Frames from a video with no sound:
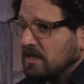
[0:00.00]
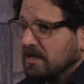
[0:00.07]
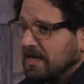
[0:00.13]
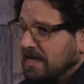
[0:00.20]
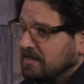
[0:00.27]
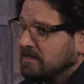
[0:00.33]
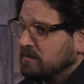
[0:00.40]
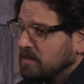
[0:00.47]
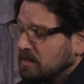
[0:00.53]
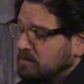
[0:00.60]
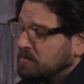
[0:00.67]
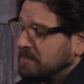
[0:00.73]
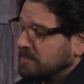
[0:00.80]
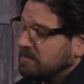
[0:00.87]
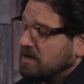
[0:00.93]
can
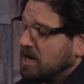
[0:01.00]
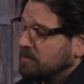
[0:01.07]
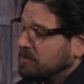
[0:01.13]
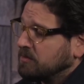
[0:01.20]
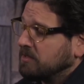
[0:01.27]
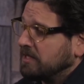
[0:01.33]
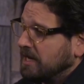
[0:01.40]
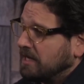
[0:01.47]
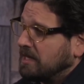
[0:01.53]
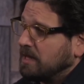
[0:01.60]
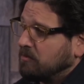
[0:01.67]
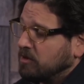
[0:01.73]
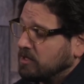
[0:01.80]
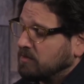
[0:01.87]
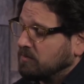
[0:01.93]
sometimes be synonymous with the data
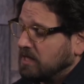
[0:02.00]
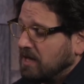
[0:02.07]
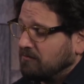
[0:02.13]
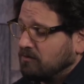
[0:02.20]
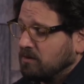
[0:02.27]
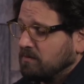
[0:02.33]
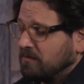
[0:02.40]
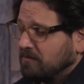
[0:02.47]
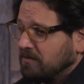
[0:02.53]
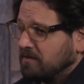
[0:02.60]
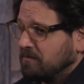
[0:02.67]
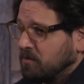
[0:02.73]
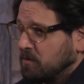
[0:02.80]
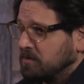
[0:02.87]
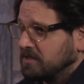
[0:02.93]
collaboration platform. For
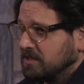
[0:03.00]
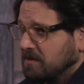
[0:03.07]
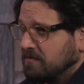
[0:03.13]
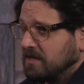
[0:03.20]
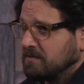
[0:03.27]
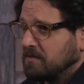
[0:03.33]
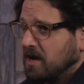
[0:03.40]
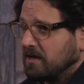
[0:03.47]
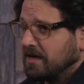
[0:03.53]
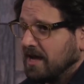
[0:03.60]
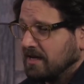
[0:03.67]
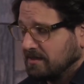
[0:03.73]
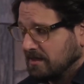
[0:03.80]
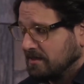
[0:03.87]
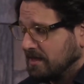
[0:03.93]
the purposes of this
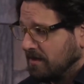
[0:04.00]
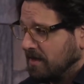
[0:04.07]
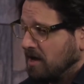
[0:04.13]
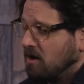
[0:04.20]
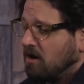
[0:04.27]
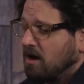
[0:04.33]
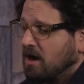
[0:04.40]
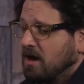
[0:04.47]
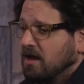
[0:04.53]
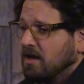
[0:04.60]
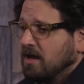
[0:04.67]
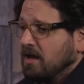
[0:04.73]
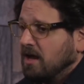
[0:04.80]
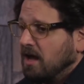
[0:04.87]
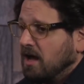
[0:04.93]
podcast, let's say they are.
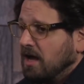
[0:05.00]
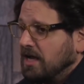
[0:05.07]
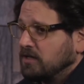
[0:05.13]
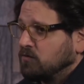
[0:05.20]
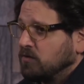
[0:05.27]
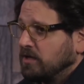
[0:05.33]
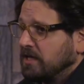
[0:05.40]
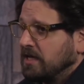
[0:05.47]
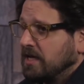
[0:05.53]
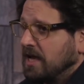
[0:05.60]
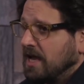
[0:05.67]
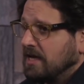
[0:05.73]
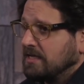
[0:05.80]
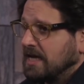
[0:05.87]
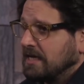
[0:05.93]
It's
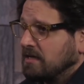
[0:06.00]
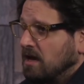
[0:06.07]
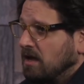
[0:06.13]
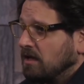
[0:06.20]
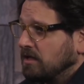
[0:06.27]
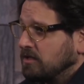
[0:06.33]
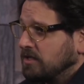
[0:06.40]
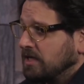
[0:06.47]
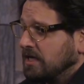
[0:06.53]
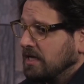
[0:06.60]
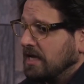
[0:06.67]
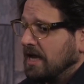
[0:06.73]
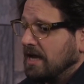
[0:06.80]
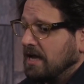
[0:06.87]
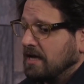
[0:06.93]
really a
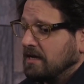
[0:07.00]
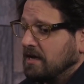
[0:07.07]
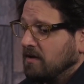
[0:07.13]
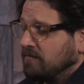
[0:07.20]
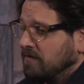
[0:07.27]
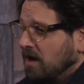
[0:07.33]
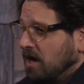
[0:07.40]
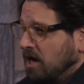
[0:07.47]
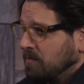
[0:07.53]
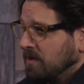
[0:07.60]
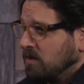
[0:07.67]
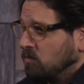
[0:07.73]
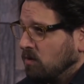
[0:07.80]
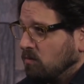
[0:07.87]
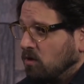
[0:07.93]
technology and an
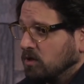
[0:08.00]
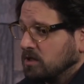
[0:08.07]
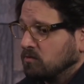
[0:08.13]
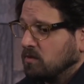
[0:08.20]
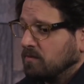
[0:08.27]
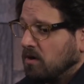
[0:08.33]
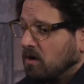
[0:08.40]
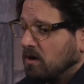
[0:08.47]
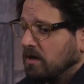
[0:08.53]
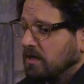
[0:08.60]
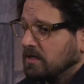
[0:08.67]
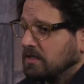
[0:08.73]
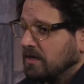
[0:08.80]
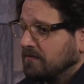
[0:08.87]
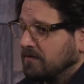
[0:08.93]
environment where multiple
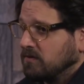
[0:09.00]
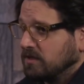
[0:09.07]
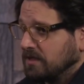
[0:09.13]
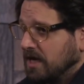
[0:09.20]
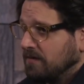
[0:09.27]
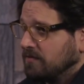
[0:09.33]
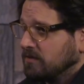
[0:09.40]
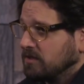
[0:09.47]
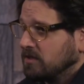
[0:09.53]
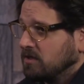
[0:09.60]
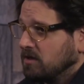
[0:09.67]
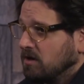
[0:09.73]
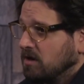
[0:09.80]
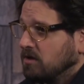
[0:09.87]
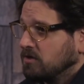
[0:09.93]
parties can feel safe and
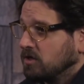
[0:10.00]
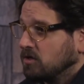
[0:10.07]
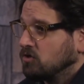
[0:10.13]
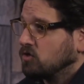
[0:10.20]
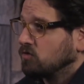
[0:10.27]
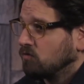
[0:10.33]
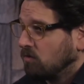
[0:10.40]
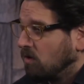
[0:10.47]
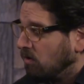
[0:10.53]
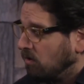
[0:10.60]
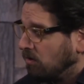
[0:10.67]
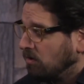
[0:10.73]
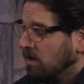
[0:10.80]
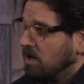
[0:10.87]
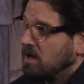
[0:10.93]
secure to
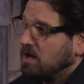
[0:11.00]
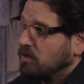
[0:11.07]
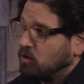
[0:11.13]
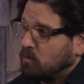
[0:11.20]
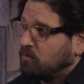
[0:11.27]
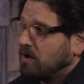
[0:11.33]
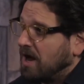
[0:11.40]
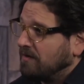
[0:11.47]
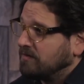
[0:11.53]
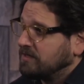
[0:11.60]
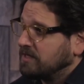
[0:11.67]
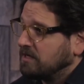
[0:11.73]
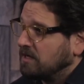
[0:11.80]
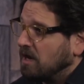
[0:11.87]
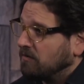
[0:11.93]
control their
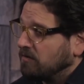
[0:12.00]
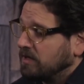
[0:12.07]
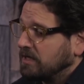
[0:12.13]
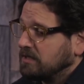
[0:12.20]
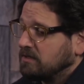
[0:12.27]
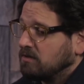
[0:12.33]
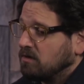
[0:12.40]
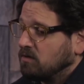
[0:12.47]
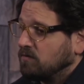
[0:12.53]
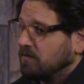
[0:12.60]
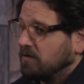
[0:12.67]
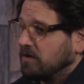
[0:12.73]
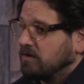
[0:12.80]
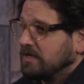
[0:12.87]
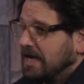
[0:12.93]
privacy governance
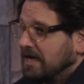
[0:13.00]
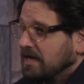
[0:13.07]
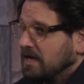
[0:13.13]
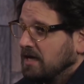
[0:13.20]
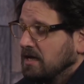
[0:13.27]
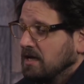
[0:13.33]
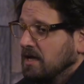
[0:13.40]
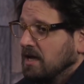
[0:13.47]
over their data